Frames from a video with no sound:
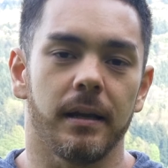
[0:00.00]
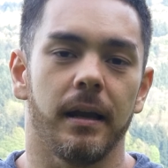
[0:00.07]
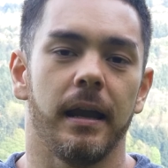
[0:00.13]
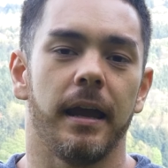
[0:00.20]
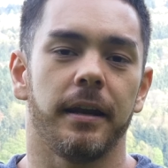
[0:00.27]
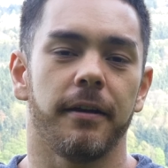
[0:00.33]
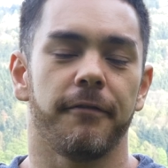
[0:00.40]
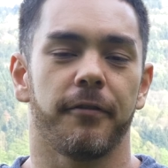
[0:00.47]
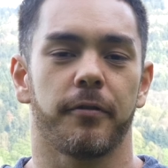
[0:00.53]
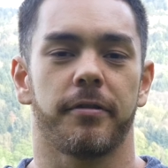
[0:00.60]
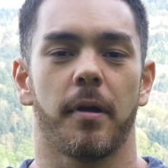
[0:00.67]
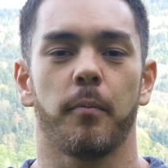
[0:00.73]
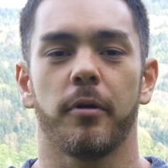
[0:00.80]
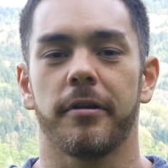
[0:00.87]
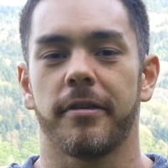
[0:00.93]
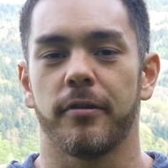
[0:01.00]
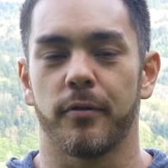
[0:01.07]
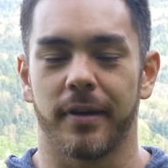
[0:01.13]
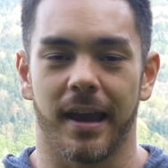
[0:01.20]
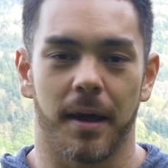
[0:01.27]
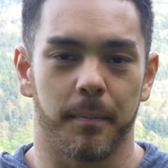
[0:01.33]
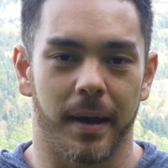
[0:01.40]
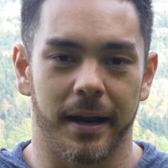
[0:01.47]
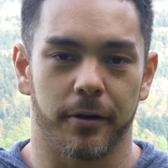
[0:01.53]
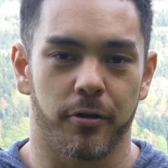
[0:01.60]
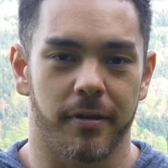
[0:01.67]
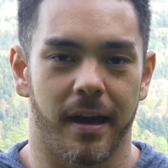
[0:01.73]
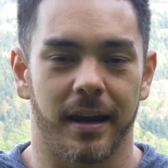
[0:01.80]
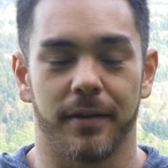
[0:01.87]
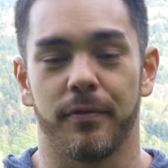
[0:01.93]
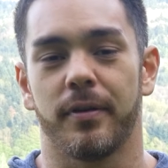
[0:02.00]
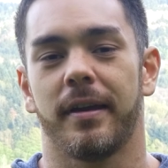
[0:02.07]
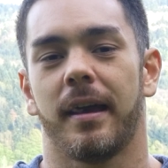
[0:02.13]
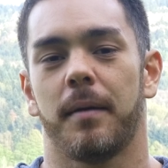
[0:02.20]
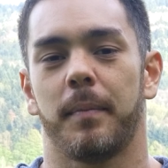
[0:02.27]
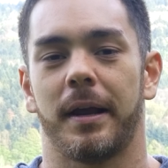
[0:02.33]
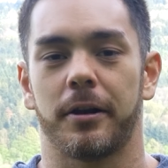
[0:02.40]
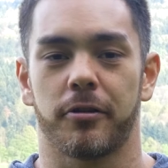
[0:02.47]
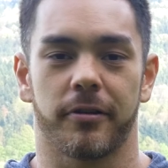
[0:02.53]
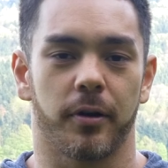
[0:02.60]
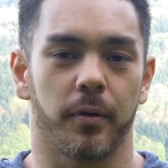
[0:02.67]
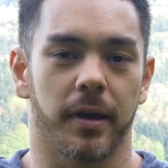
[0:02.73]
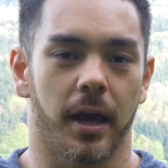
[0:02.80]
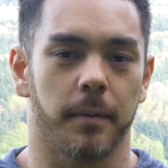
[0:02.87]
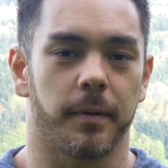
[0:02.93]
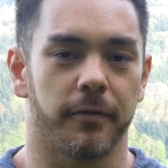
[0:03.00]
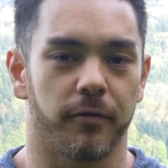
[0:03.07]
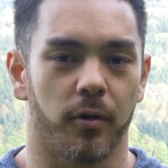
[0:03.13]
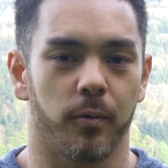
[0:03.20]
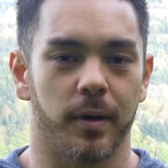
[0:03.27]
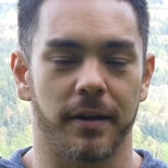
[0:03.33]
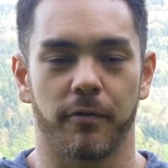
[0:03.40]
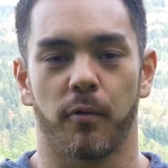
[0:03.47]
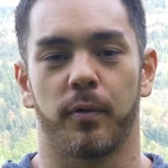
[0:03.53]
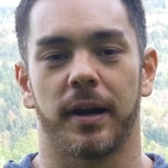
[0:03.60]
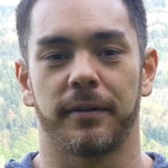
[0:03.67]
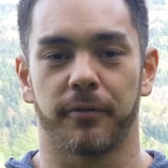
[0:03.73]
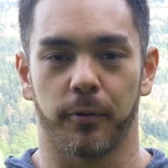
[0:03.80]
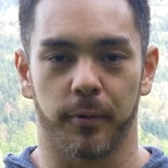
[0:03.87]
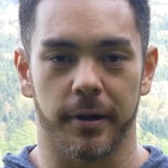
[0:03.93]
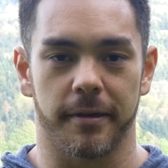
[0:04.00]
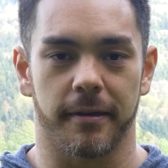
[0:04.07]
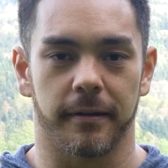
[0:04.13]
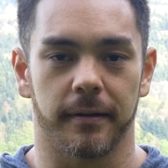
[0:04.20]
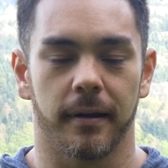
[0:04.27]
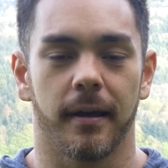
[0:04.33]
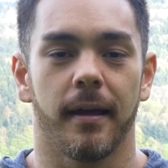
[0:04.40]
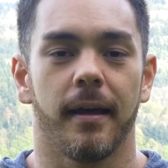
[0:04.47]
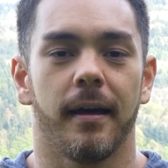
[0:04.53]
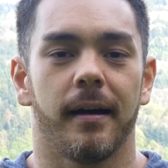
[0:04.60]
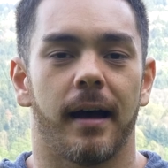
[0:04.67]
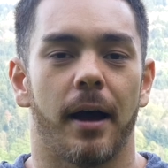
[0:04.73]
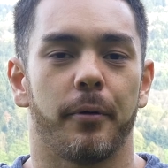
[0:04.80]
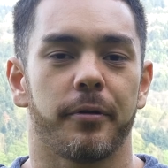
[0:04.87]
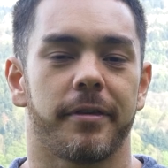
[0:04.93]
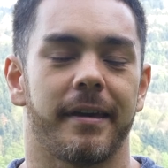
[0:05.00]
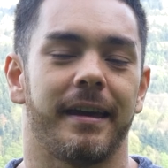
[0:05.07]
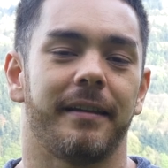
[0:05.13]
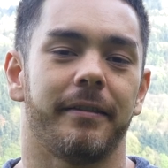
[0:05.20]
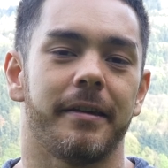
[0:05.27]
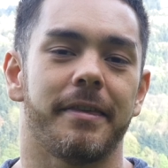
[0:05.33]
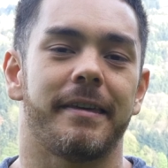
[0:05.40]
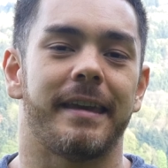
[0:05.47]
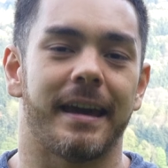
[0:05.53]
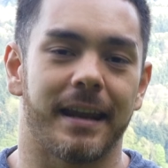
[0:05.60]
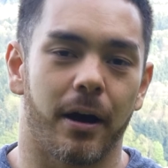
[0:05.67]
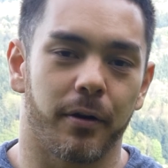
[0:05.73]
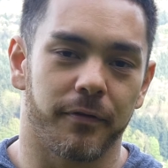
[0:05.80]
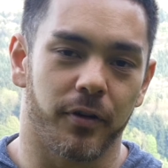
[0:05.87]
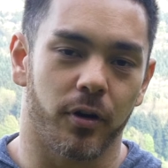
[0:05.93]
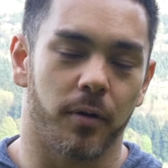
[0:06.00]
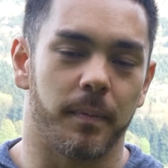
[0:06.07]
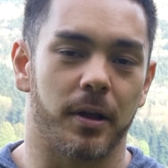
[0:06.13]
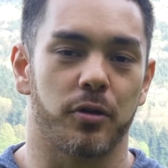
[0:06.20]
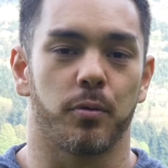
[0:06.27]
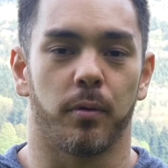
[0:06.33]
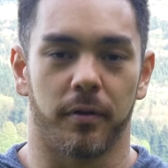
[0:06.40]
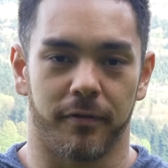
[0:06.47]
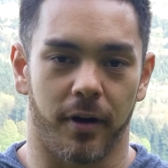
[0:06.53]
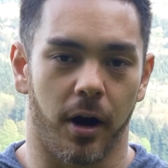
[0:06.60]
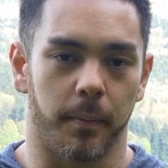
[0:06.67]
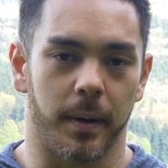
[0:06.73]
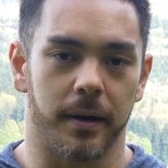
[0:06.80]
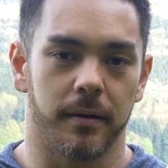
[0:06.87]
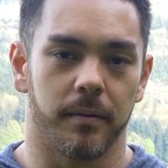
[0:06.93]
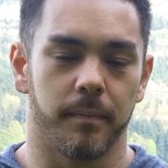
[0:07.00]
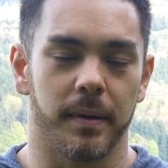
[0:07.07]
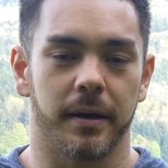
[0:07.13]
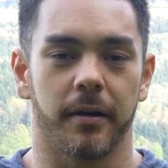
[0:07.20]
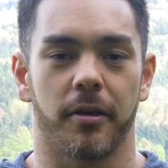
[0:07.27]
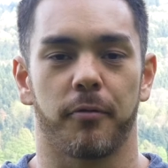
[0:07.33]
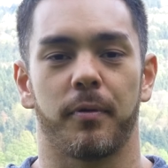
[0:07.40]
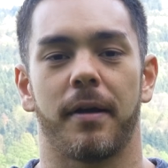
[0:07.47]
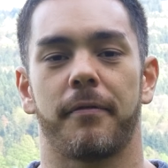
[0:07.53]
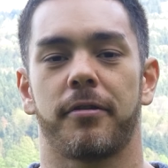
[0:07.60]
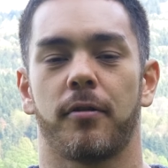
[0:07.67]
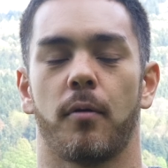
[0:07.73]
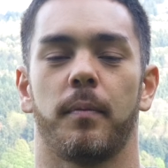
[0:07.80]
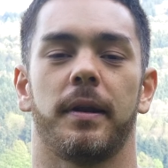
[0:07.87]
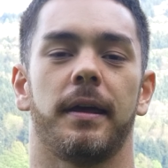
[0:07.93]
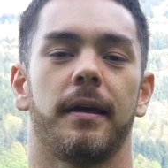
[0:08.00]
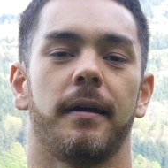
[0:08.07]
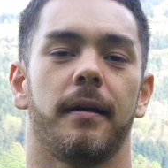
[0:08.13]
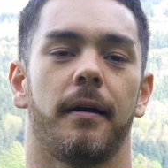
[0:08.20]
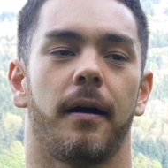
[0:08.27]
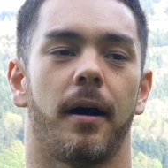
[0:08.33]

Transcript: if for some reason you can't manage that, if you can't manage to go camping for a week for whatever reason, I would say at least get out of your habitual environment, because we have so many